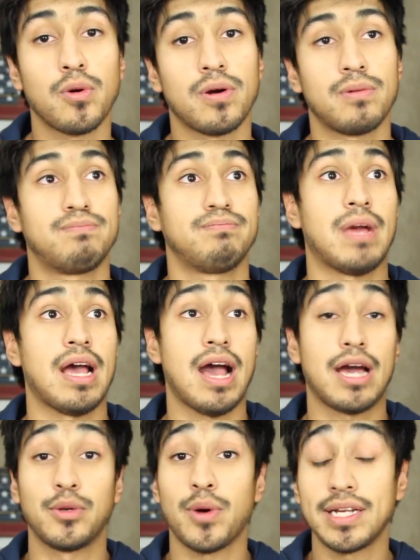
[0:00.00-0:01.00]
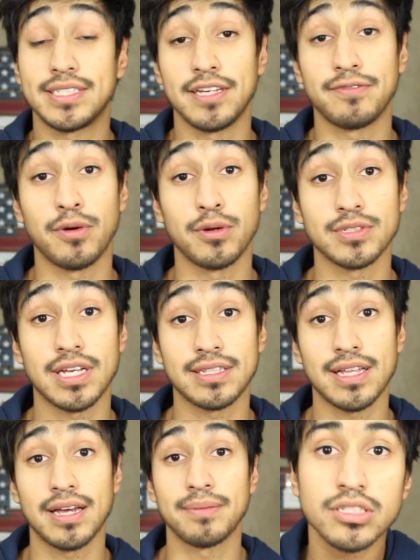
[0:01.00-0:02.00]
Or how do I take photos
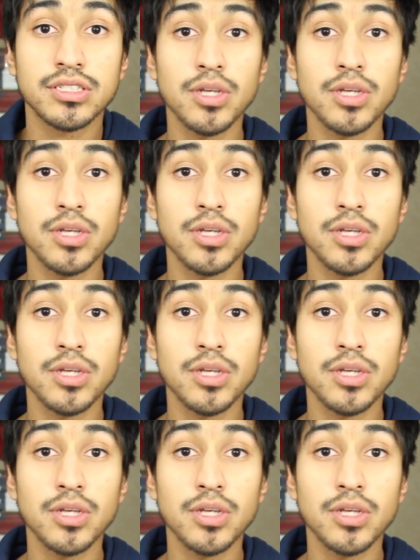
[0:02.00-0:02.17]
like that?